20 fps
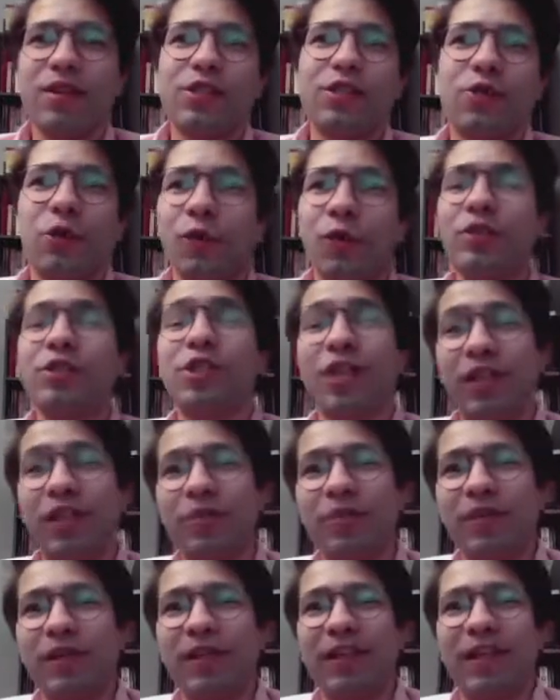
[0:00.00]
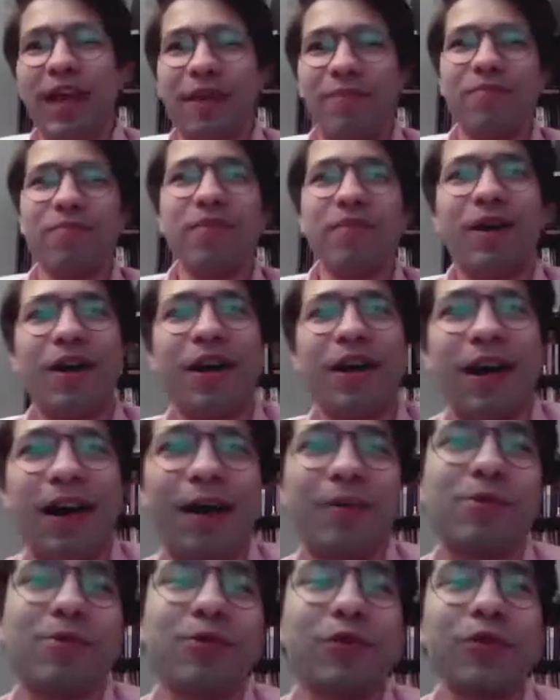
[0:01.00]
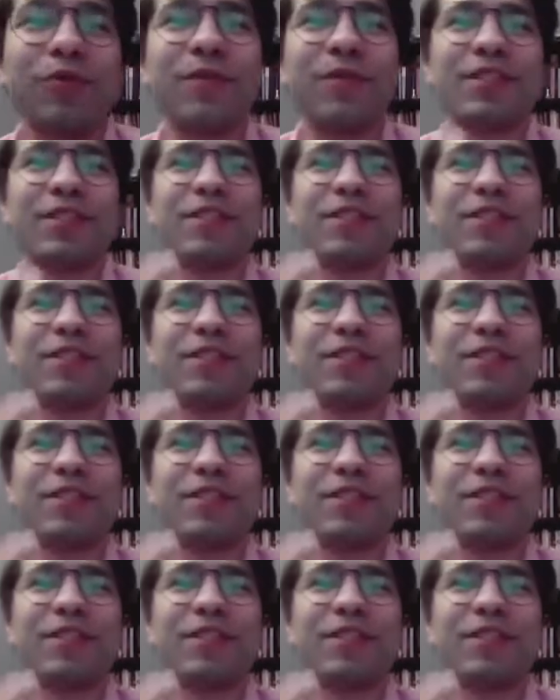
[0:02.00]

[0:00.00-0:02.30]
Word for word: It's called the Jelly Bean game. Uh, I'm sure you